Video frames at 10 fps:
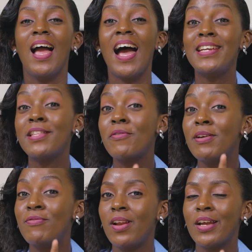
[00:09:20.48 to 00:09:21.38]
Another
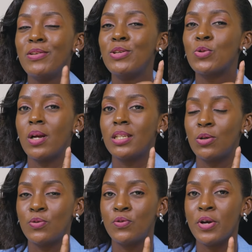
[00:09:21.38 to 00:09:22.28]
red flag you need to watch
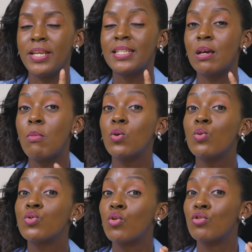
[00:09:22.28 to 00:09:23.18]
out for is someone
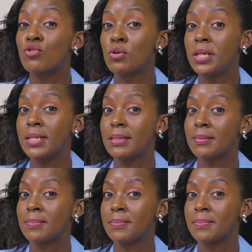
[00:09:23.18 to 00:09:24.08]
who's controlling.
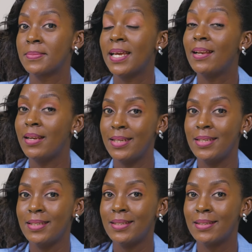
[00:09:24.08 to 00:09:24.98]

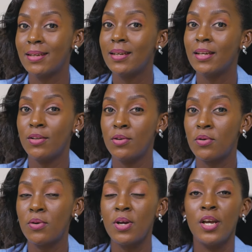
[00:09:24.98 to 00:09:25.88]
Ladies,
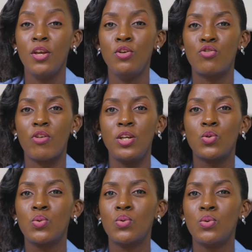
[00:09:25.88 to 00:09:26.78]
you try
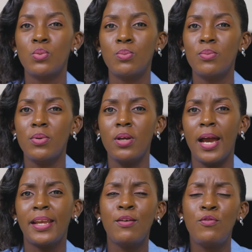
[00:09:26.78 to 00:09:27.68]
to
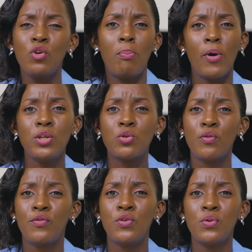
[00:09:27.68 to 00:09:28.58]
give your point of
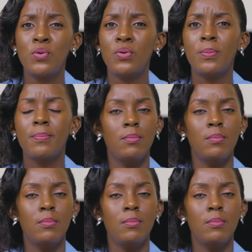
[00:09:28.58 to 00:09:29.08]
view.